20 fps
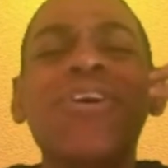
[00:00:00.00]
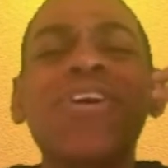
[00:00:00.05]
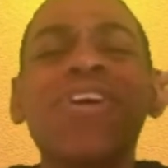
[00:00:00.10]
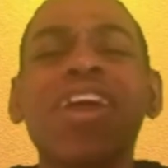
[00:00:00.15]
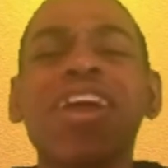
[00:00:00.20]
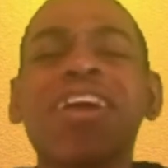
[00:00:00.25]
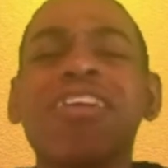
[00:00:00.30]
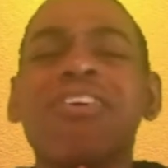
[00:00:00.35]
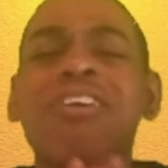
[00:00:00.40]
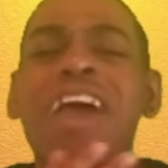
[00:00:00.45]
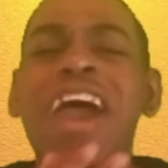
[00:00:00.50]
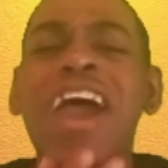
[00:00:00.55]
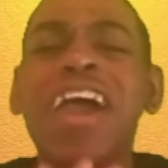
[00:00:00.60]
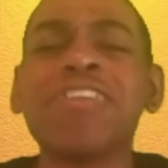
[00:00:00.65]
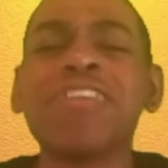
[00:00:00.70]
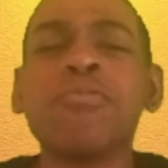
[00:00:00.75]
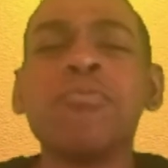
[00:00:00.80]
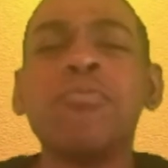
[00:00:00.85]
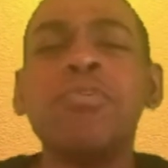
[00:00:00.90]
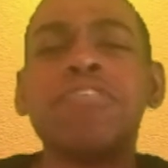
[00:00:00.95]

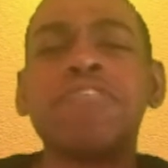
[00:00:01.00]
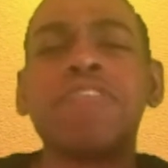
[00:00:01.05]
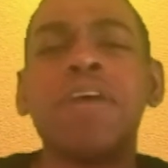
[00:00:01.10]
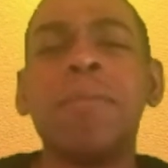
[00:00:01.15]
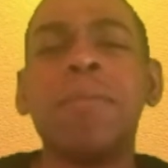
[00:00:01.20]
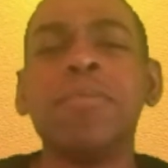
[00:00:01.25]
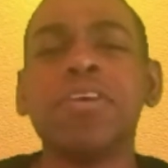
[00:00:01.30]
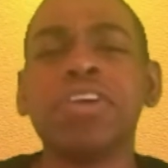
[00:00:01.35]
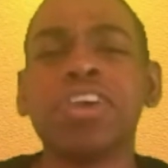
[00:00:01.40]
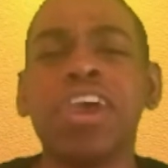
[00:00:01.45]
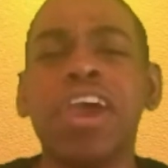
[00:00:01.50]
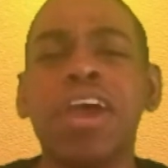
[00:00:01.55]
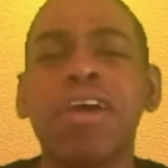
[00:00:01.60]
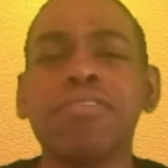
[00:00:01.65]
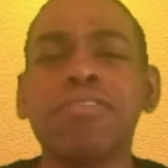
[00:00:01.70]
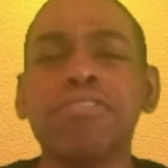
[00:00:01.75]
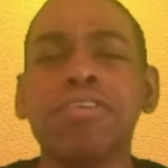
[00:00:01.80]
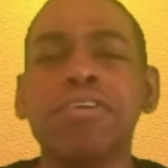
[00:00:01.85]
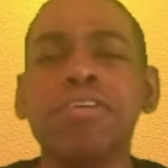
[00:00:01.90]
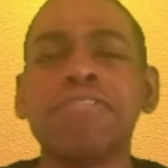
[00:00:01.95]
interact with some of the
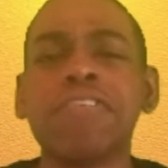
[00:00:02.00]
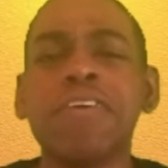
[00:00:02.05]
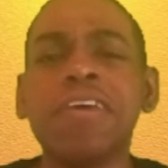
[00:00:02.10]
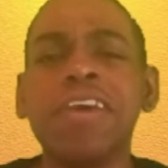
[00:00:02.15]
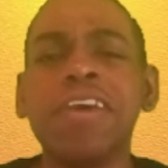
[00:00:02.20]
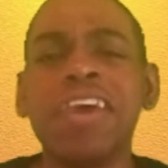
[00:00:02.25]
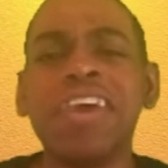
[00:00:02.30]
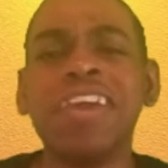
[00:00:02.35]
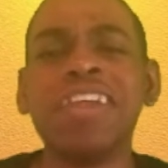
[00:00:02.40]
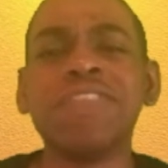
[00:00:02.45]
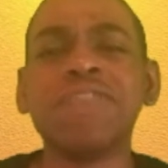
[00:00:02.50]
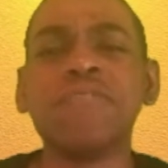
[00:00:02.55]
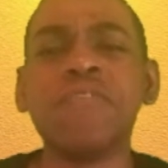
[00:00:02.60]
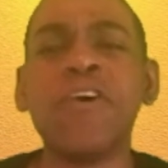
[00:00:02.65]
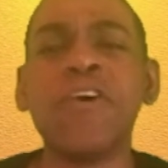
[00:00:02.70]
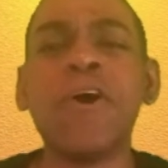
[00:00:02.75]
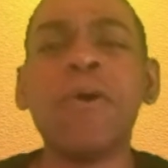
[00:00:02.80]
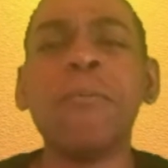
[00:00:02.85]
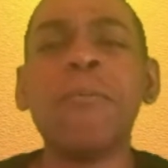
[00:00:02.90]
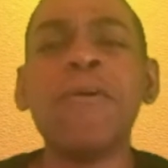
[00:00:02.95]
characters in his
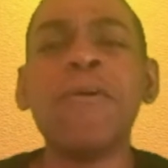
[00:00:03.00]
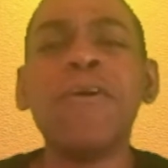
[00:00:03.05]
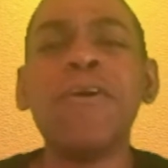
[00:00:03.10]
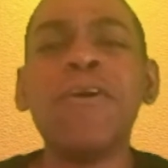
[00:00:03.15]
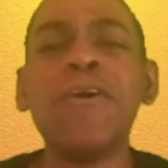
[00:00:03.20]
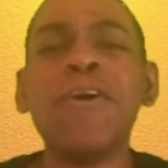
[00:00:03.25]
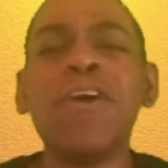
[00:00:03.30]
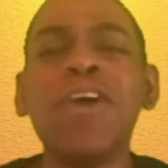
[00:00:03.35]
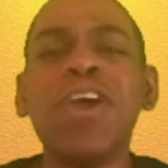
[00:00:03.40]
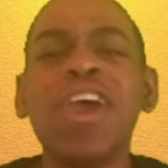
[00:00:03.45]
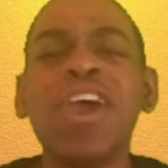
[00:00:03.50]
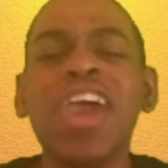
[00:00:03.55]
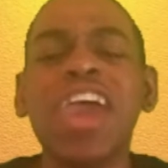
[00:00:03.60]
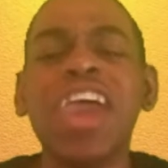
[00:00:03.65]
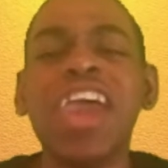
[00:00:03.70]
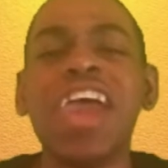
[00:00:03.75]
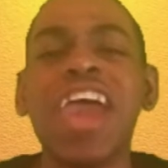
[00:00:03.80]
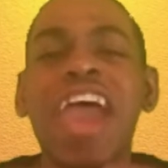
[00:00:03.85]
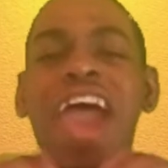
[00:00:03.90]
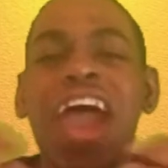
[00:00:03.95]
film.
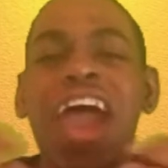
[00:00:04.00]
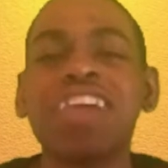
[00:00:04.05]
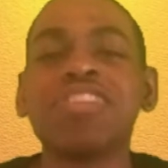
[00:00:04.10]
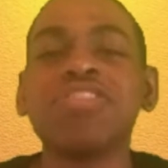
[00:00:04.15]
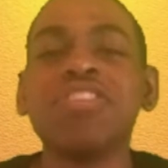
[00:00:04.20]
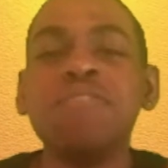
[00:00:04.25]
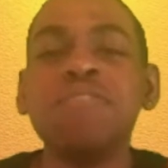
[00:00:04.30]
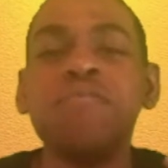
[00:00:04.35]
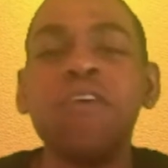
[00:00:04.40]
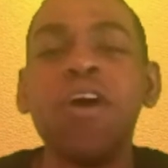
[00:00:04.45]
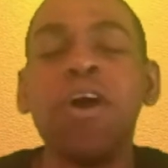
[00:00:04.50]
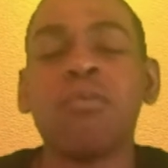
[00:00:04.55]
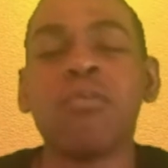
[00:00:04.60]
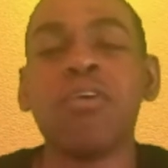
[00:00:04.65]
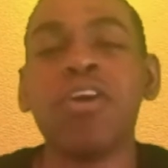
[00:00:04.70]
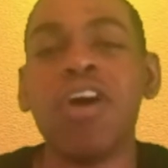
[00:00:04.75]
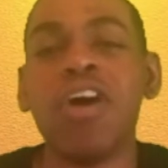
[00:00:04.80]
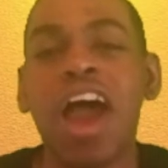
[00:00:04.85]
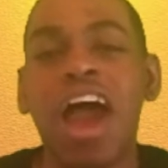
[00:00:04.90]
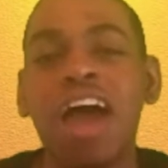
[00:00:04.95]
It actually felt
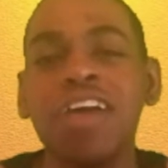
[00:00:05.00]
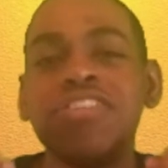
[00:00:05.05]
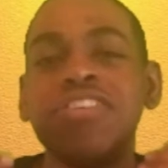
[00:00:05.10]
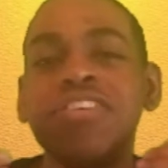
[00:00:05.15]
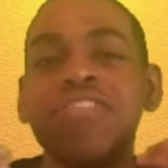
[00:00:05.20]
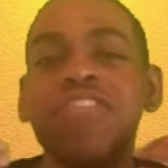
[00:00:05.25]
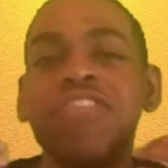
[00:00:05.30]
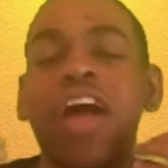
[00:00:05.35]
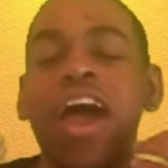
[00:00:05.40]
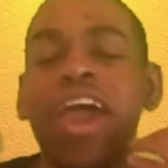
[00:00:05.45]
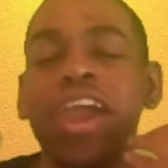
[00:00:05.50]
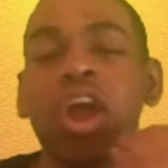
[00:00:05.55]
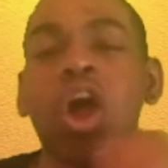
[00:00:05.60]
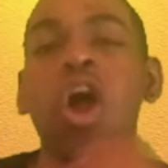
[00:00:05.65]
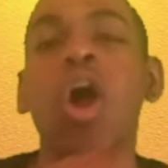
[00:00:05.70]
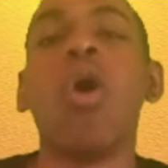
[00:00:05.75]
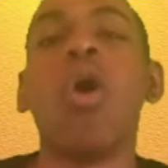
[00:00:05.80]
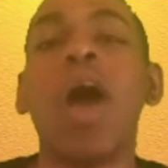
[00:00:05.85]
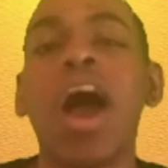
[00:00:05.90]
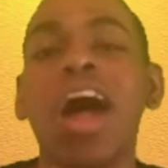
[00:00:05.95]
real. I just like,
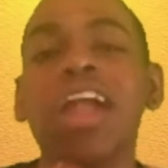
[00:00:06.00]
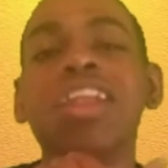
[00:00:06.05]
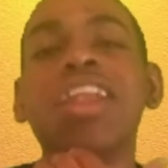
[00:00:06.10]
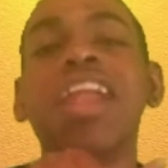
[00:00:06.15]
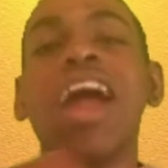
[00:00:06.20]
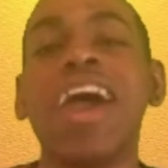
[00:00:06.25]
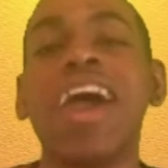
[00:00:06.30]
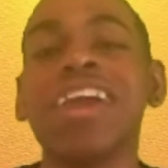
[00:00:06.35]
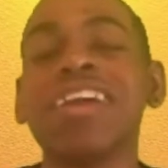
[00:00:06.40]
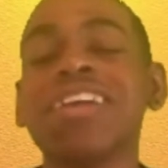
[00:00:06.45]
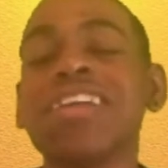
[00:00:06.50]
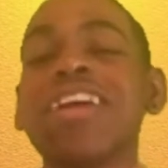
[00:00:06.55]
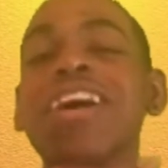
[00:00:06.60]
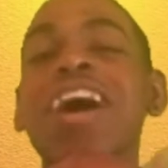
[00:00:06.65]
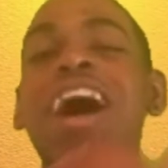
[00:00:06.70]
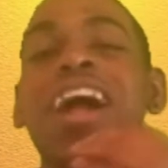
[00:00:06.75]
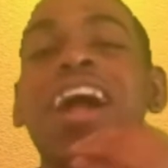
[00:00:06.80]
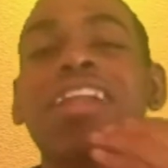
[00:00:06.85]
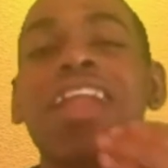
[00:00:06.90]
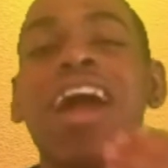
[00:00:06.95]
oh, I like
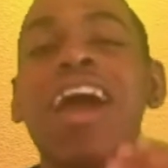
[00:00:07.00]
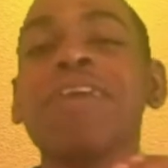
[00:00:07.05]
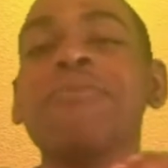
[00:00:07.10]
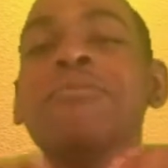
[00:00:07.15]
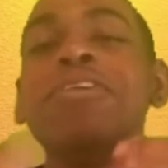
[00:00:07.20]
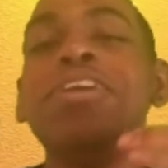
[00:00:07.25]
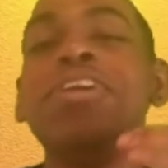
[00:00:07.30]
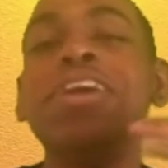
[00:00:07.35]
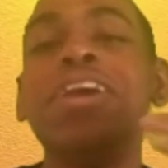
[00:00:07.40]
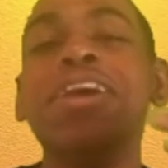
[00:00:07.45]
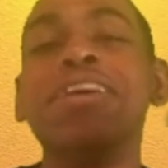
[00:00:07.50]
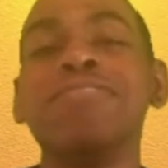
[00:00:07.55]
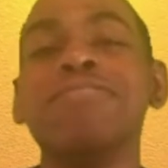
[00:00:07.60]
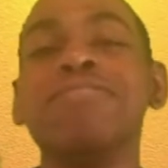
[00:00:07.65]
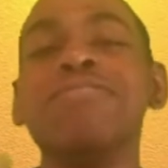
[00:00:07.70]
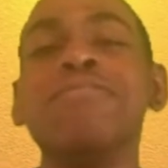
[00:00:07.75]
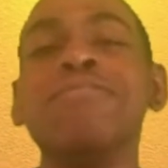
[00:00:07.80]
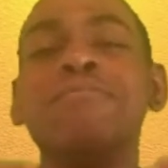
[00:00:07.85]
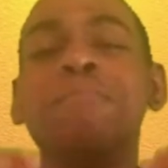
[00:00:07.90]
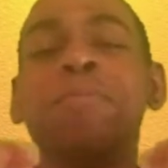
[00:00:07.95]
when he
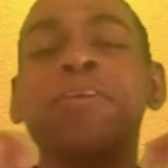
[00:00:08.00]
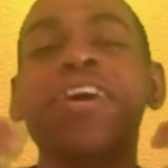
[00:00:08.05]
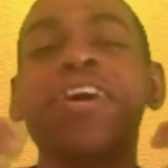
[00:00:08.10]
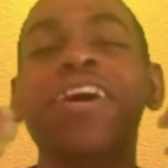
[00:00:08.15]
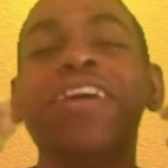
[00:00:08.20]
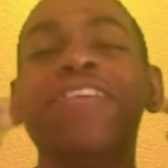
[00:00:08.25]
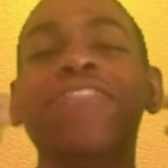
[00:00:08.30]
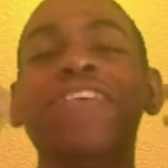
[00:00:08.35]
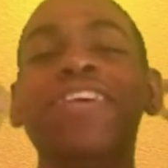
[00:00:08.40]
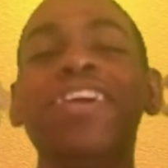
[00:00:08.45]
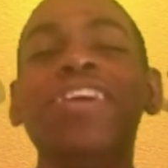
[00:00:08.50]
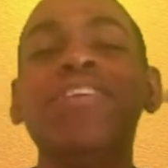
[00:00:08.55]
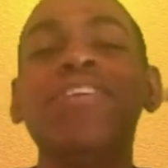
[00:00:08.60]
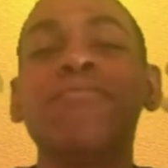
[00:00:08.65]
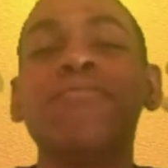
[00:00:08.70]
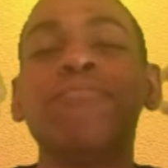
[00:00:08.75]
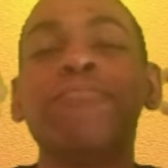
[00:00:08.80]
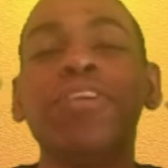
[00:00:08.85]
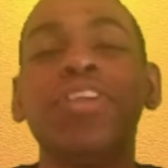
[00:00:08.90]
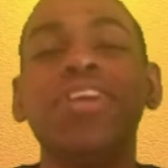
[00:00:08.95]
introduced because
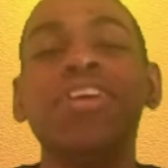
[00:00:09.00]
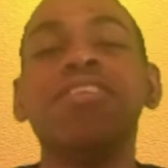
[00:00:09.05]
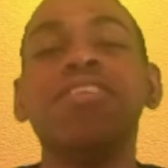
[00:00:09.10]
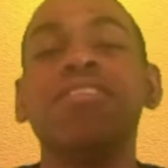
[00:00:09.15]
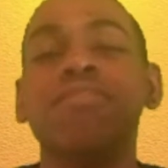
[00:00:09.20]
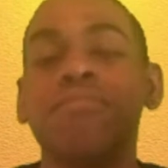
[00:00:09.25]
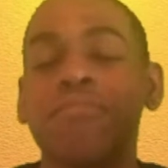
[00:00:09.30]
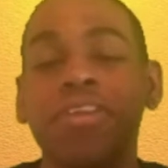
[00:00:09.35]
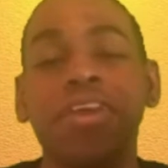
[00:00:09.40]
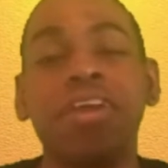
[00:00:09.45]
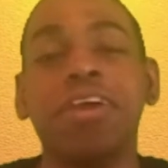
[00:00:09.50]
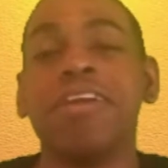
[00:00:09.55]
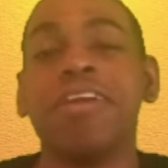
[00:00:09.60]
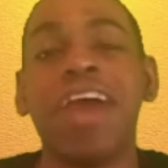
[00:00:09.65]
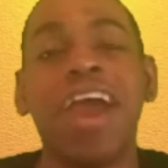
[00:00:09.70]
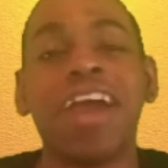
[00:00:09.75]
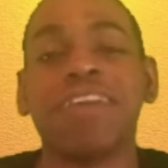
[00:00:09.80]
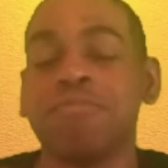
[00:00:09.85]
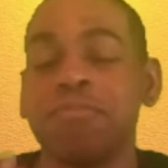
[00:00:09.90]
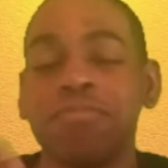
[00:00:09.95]
when he
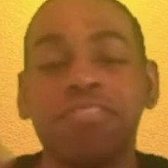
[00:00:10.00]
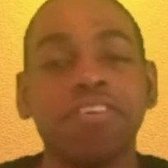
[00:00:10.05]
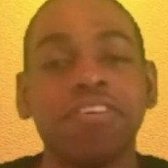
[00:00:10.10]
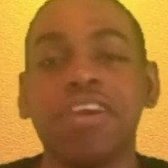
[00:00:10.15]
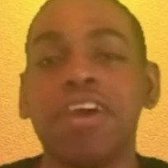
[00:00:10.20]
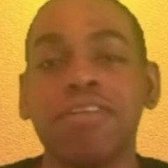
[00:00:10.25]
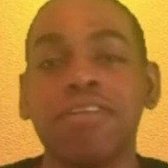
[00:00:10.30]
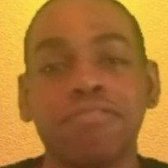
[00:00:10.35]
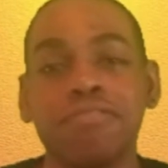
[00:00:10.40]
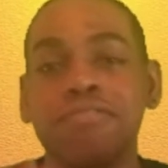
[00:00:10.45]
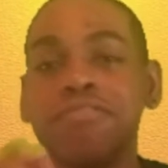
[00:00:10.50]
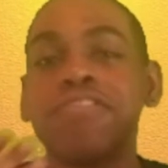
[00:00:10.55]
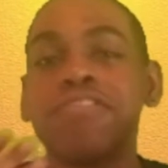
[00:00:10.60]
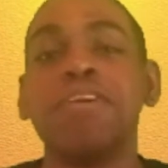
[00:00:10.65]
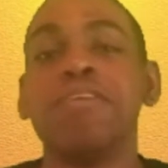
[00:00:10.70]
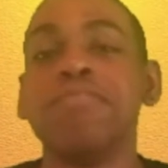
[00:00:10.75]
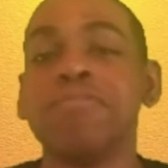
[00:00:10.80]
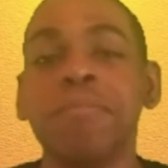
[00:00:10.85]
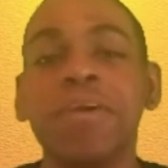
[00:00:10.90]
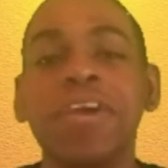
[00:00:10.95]
interacts with the characters,
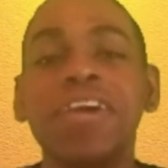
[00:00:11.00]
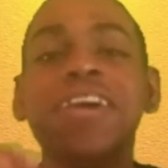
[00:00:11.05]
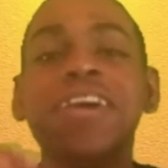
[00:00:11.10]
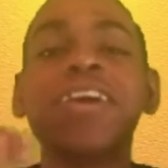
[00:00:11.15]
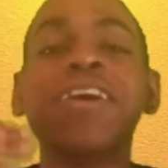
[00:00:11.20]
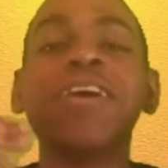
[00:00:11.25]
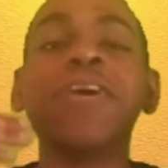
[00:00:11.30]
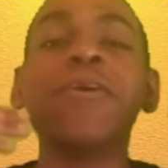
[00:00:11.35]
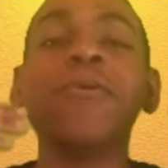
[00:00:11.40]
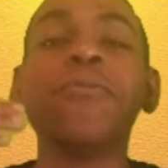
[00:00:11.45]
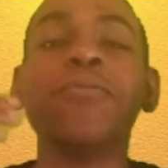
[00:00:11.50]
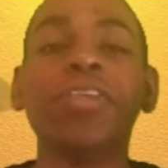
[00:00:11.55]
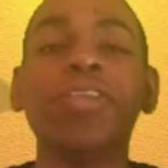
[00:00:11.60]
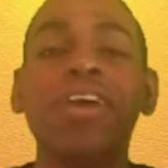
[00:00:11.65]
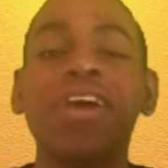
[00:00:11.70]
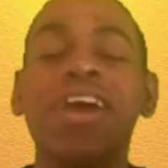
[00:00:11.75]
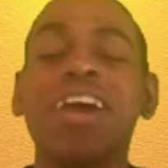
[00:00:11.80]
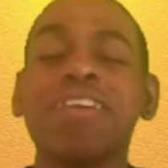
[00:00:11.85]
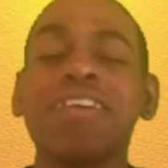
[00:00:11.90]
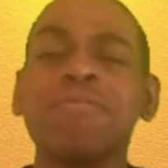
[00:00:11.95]
excuse me, when he
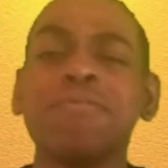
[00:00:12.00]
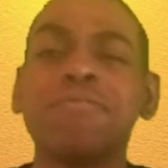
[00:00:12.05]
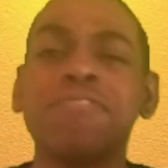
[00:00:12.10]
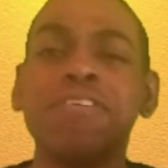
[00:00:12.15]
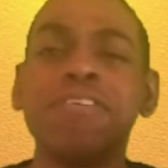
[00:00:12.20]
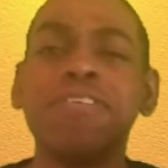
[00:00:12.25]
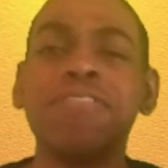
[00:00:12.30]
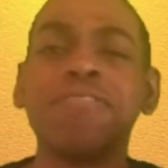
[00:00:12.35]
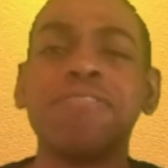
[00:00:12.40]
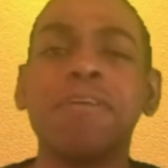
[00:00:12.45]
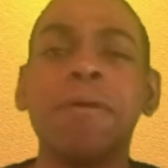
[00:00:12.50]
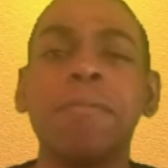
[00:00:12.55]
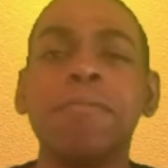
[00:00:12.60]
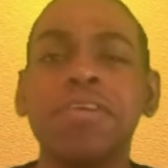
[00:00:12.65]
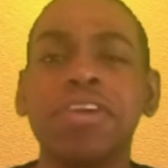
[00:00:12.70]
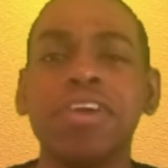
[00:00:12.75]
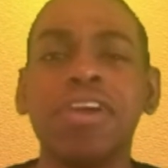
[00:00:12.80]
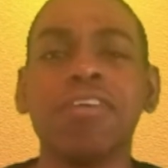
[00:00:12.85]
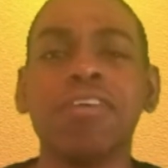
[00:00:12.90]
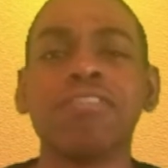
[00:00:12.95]
interacts with some of the
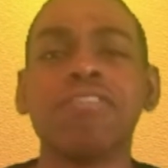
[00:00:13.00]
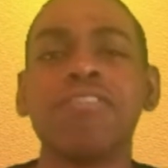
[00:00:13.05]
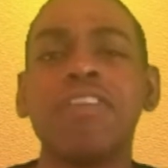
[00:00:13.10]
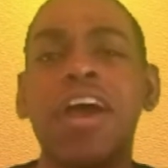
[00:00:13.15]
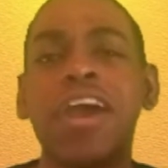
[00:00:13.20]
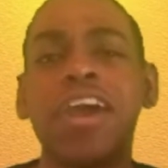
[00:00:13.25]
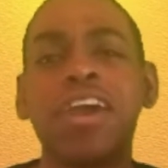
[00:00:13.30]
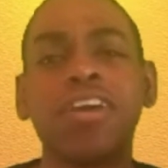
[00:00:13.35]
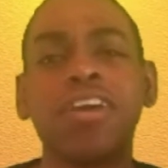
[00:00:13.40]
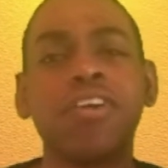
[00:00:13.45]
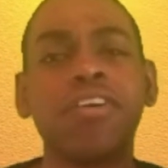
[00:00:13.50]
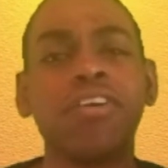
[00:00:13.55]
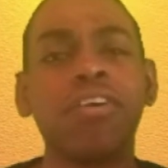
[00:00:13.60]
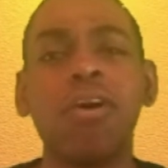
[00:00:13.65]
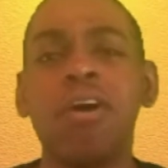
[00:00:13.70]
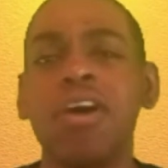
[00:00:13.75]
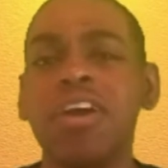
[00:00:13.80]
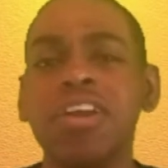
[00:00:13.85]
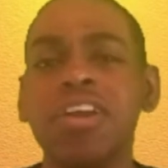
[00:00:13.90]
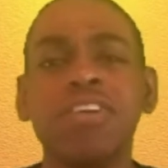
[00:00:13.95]
characters like
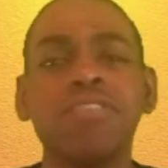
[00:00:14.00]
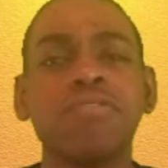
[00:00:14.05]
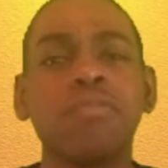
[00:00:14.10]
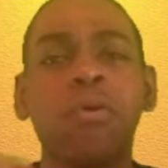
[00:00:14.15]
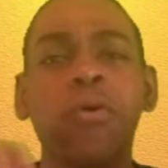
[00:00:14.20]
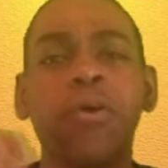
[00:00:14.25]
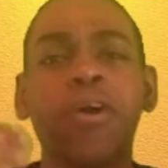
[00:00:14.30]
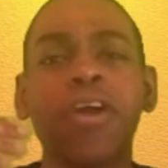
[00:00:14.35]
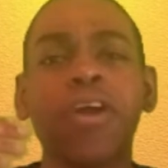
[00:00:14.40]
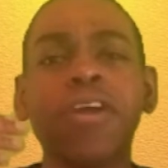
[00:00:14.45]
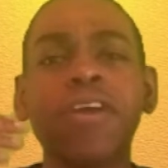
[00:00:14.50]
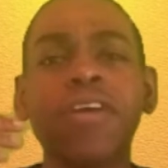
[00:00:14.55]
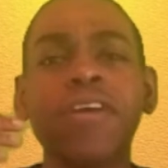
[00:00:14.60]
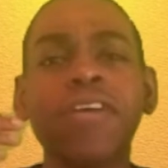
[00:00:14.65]
Guardians or